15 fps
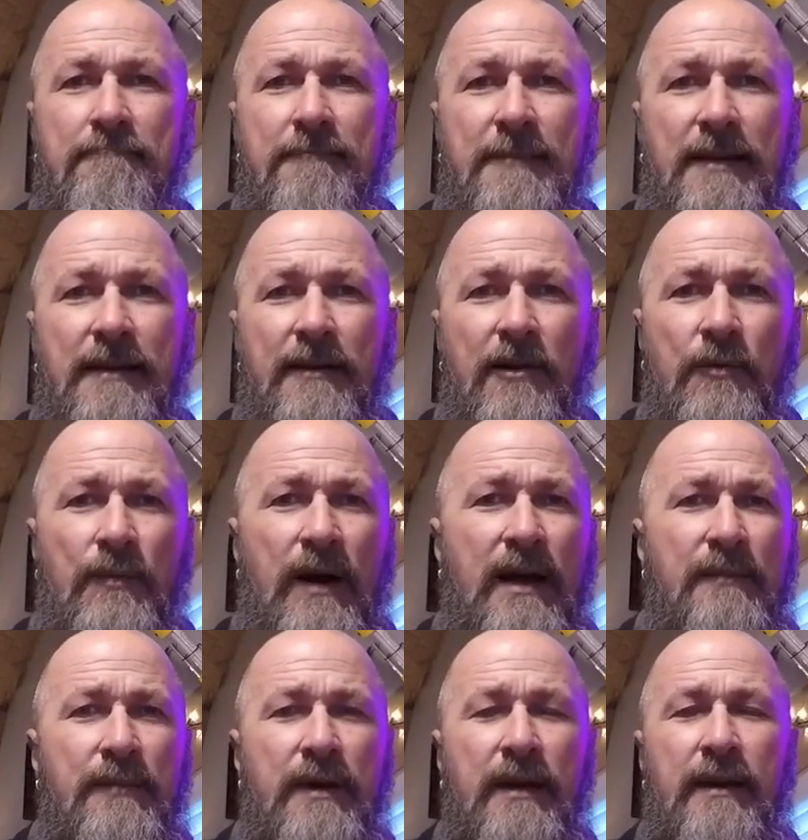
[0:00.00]
you know,
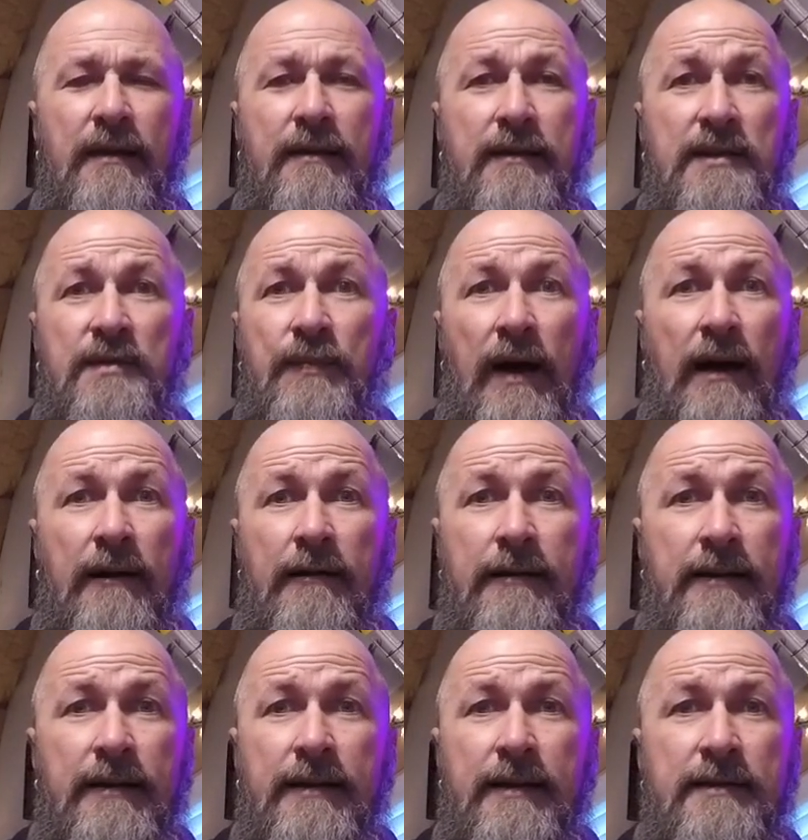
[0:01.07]
might be
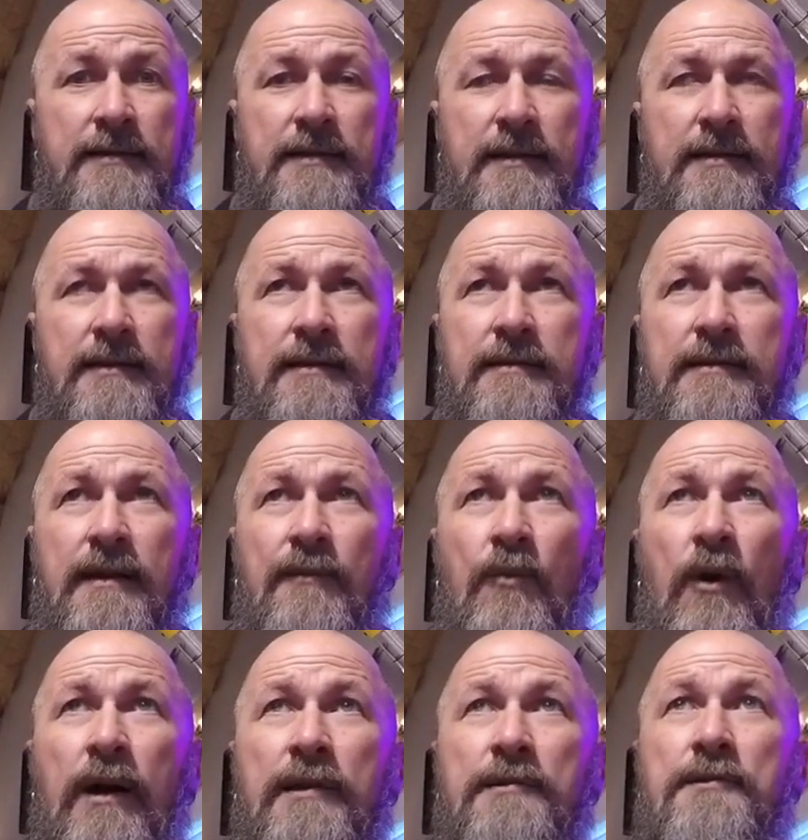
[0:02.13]
conspiring against us in some
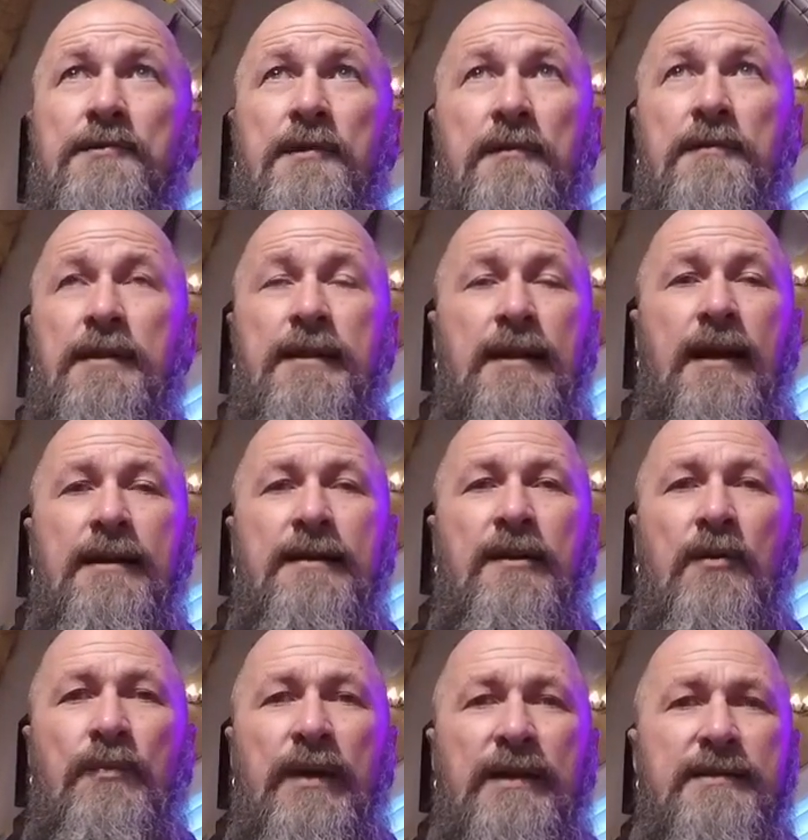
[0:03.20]
ways or certainly not in
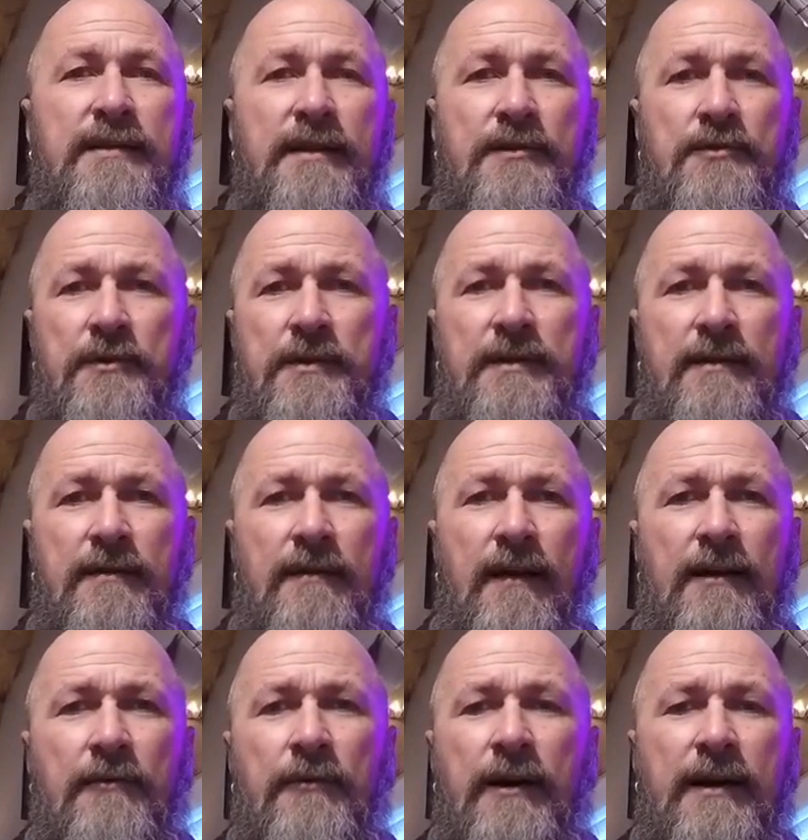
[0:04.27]
our best interest in a
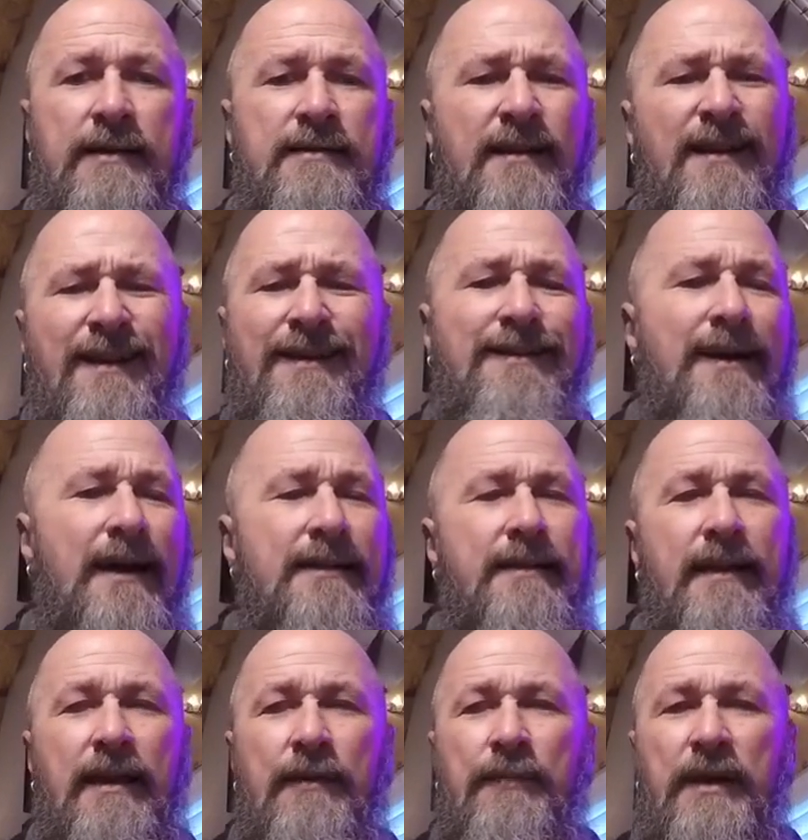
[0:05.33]
lot of ways. That
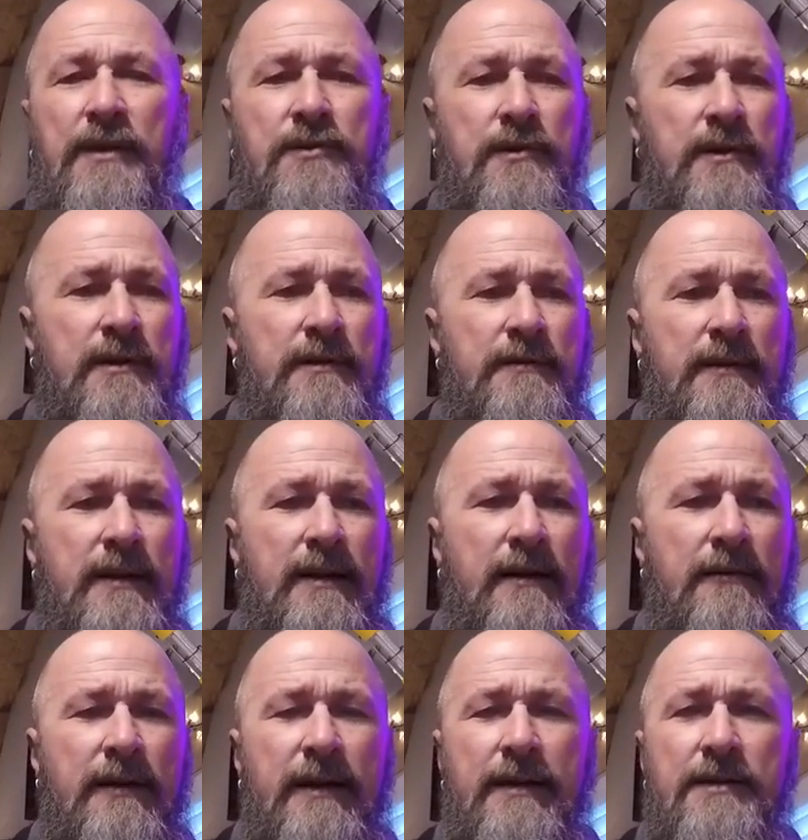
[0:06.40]
can't be true. You
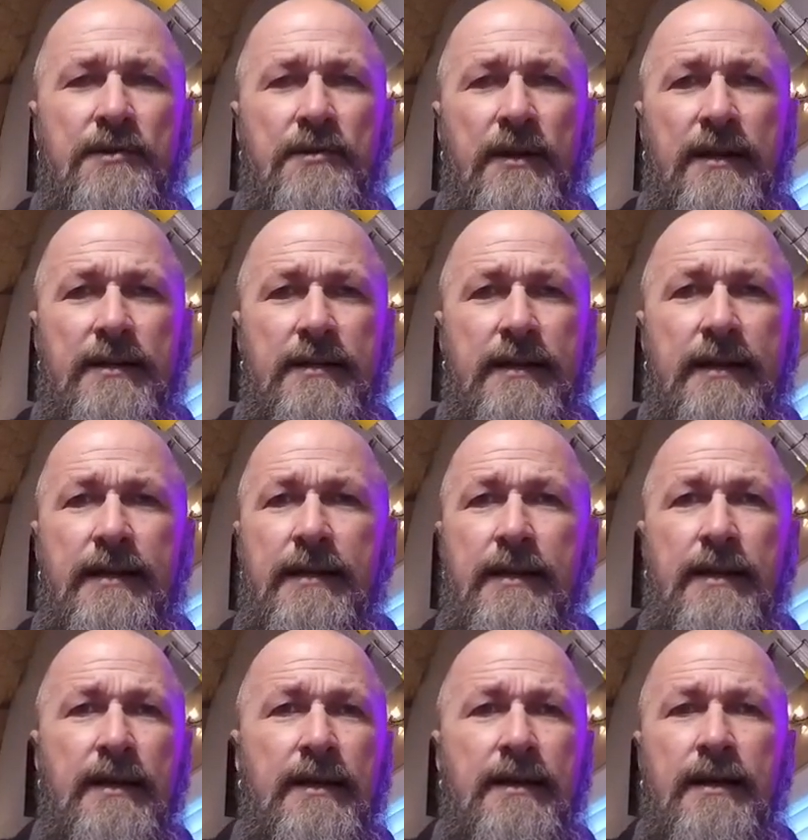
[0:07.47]
know, he strictly,
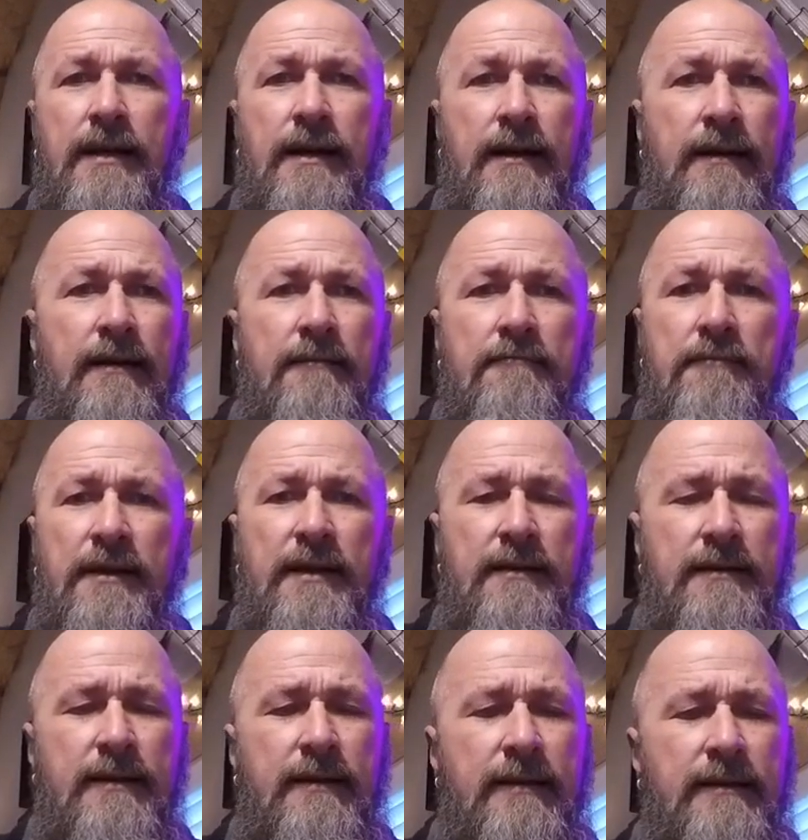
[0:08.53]
uh,
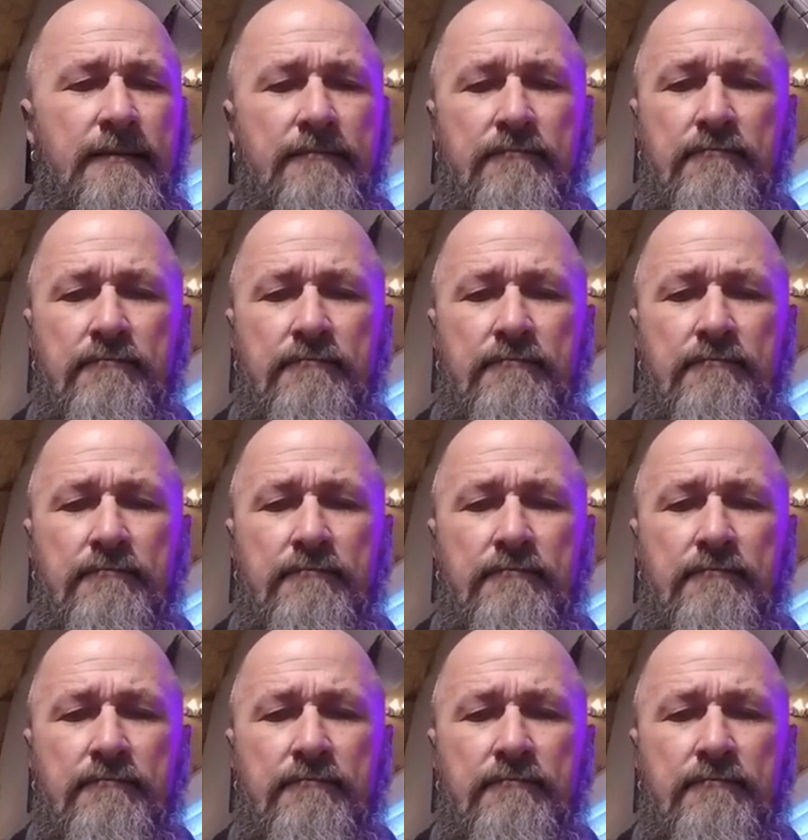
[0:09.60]
he, he